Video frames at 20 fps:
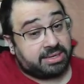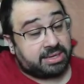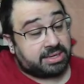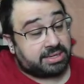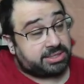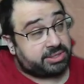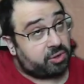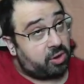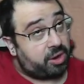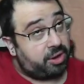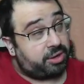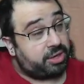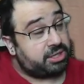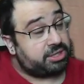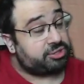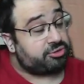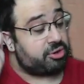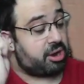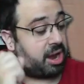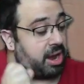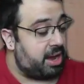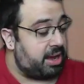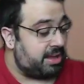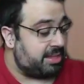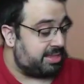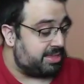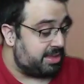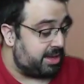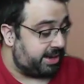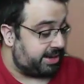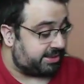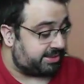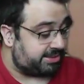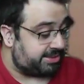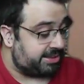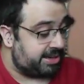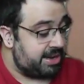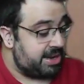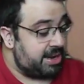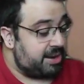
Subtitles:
it. So I'm going to try this.